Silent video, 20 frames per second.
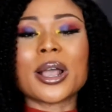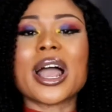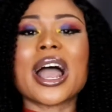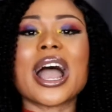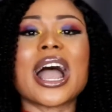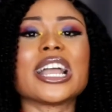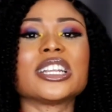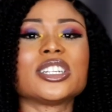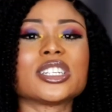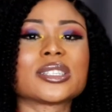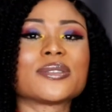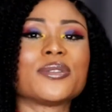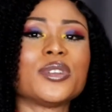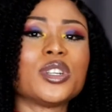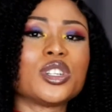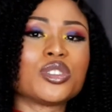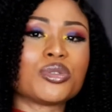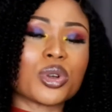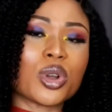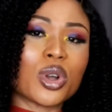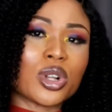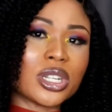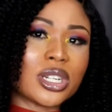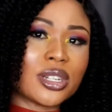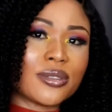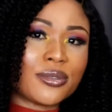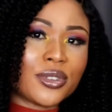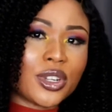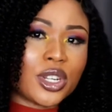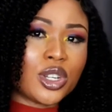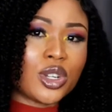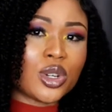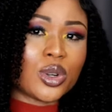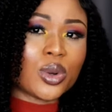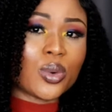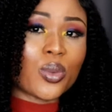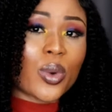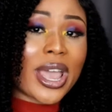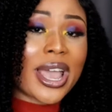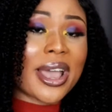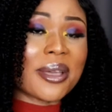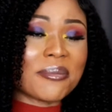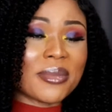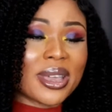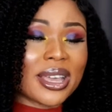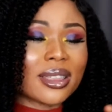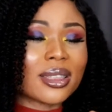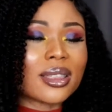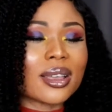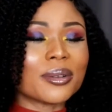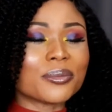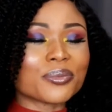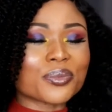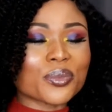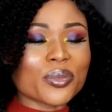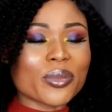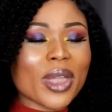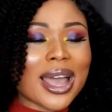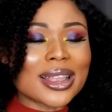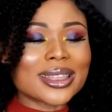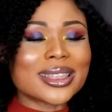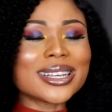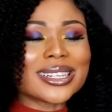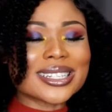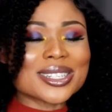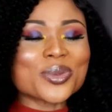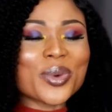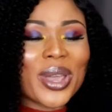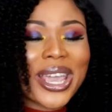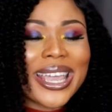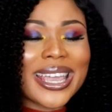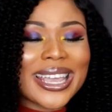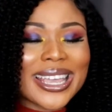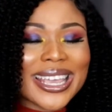I just finished recording a video where I made this week.